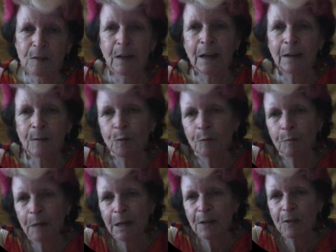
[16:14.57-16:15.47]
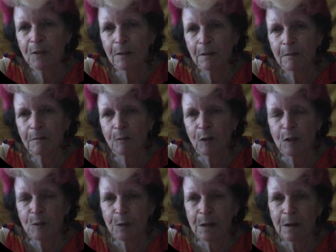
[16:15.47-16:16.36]
and would match the
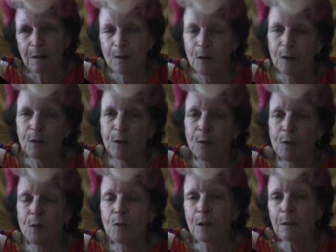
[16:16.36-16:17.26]
Cresspedia. I could have used